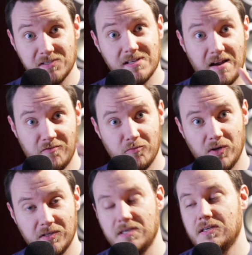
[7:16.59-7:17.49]
aside from
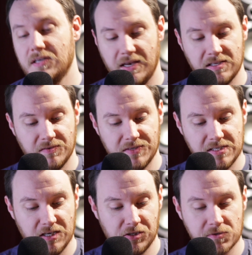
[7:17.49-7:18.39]
all the
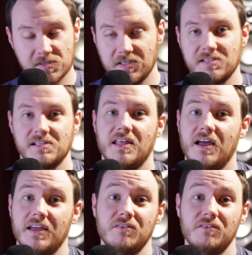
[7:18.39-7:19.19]
connectivity issues and things like that,